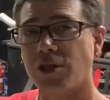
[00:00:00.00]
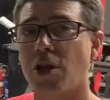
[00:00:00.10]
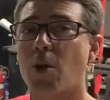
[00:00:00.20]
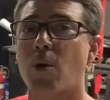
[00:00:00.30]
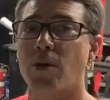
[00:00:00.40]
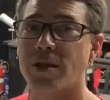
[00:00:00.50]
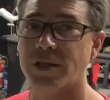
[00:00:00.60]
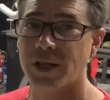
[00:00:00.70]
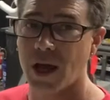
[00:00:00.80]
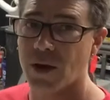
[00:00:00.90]
you where this
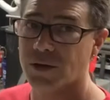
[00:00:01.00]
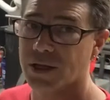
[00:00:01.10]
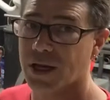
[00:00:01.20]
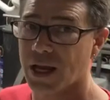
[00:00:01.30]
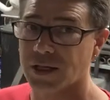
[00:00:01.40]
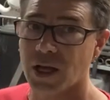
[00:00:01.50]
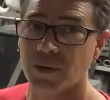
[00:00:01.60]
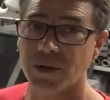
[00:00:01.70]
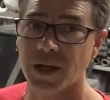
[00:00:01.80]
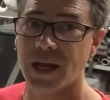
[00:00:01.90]
goes in the next couple
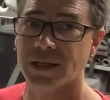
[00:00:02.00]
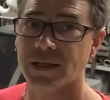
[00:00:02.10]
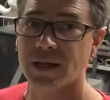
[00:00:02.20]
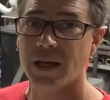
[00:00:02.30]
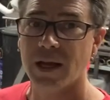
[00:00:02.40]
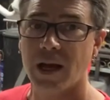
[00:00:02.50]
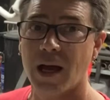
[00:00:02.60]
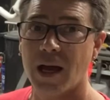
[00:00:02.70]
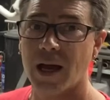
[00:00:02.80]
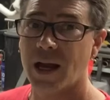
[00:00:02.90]
of days
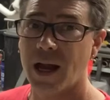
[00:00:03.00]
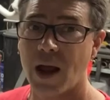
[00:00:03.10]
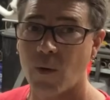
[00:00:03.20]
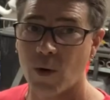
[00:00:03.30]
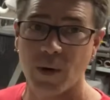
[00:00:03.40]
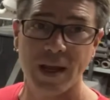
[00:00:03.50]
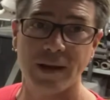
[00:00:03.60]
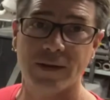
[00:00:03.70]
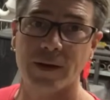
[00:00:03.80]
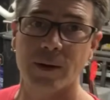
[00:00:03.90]
and where we
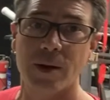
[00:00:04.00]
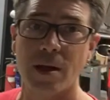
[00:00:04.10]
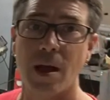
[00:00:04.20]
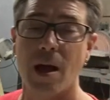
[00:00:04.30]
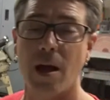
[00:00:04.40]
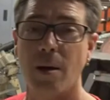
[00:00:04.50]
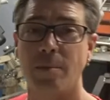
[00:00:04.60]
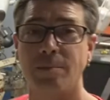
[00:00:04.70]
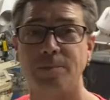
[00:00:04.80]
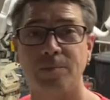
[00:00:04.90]
get
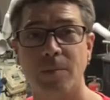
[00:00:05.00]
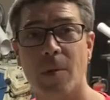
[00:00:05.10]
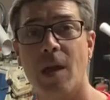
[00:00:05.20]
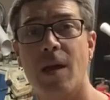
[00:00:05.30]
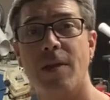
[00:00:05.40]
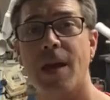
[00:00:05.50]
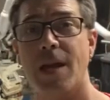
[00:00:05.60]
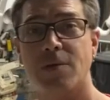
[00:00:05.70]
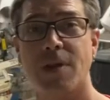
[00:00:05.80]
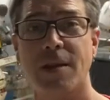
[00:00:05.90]
to. Thanks
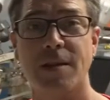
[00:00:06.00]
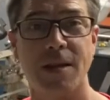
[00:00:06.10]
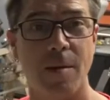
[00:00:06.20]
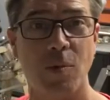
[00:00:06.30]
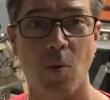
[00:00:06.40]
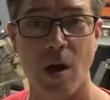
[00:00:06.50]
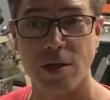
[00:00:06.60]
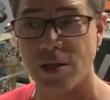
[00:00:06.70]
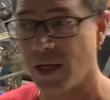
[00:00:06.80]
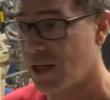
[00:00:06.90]
for taking the time to
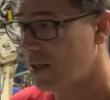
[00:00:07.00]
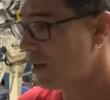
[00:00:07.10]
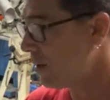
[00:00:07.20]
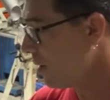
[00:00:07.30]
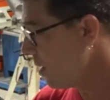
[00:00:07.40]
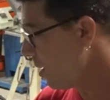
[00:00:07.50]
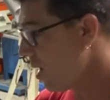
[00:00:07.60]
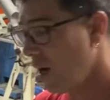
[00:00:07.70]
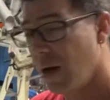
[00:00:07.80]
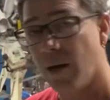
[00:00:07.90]
watch this.
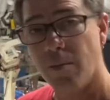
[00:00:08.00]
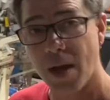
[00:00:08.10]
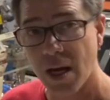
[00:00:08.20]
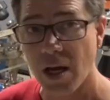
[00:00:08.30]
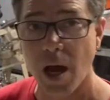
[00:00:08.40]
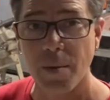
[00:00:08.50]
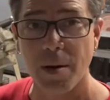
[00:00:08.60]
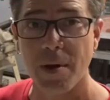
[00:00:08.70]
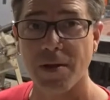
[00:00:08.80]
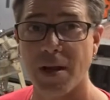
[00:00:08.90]
Make a comment
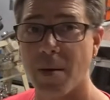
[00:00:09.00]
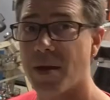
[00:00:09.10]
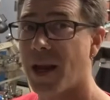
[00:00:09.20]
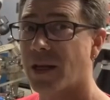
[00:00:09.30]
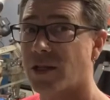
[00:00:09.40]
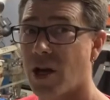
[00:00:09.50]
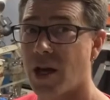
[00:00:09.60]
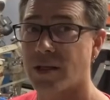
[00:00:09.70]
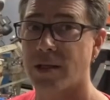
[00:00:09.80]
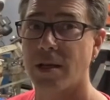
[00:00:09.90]
about the name of that exhaust.